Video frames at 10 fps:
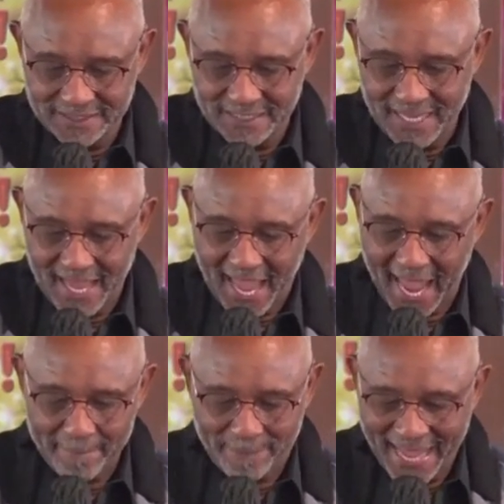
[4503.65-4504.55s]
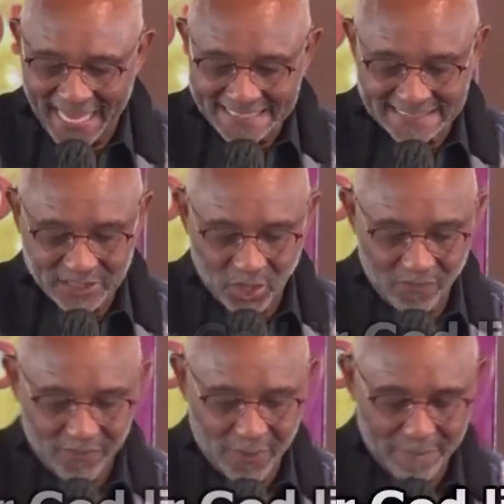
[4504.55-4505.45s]
and passes over
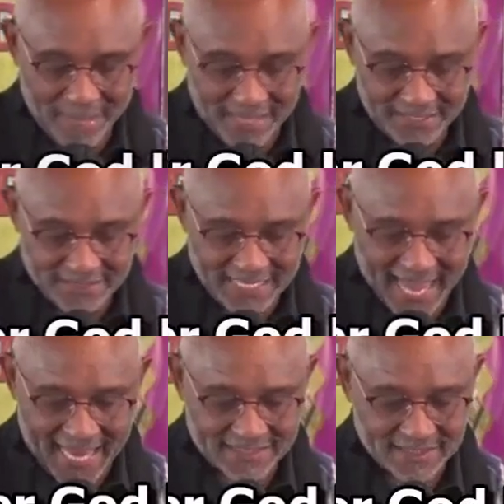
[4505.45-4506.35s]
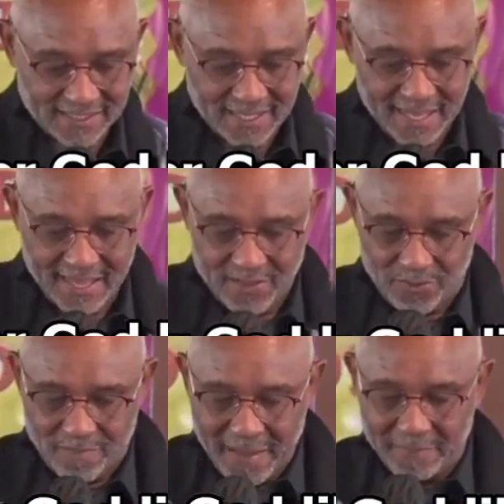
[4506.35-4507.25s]
rebellious acts remember,
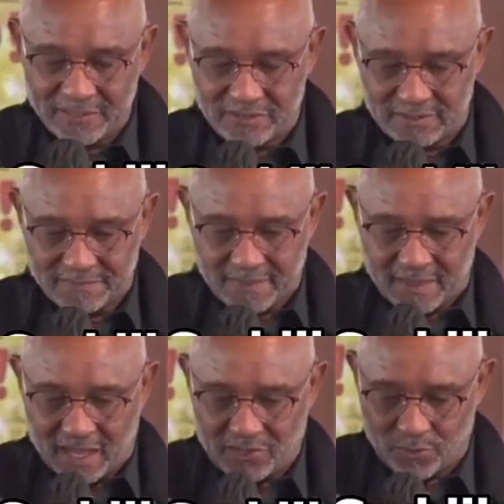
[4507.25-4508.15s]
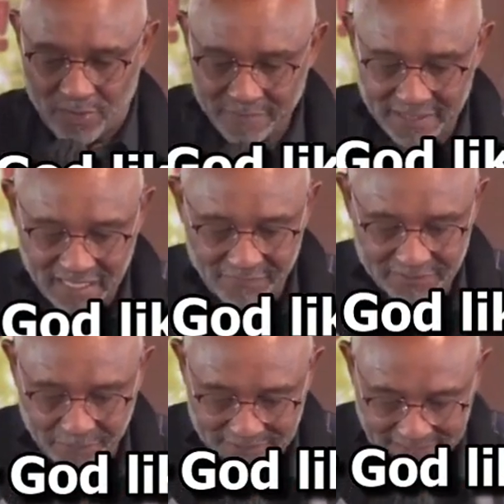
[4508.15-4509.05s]
of the remnant of his
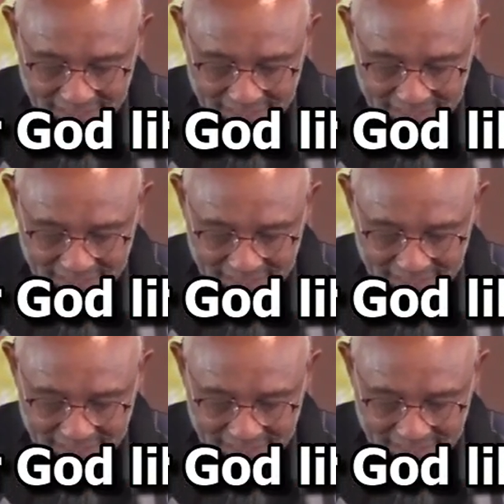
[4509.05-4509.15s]
possession.